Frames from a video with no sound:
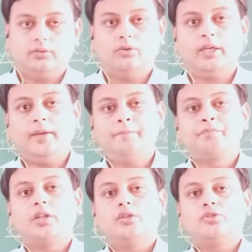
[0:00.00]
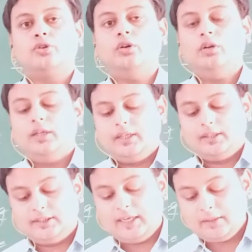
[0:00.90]
Okay,
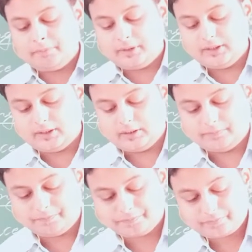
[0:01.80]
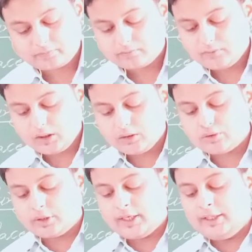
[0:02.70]
so that printer.
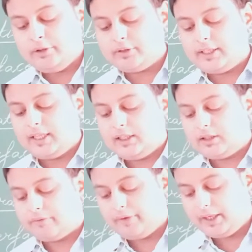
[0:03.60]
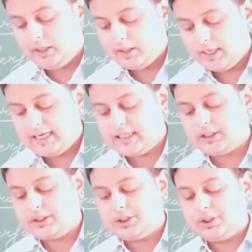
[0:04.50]
So can you tell the way
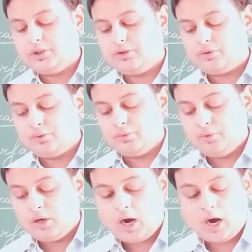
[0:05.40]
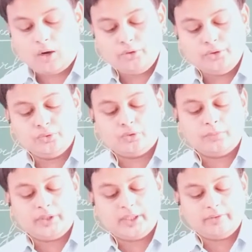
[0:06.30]
as to how you
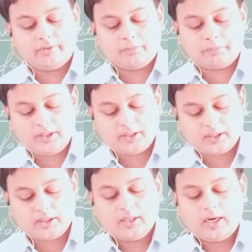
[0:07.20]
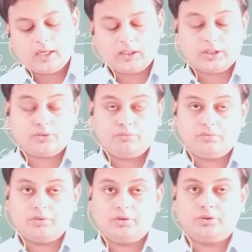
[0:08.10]
communicate with a printer
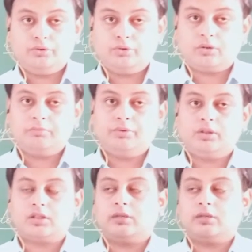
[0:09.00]
attached to your computer?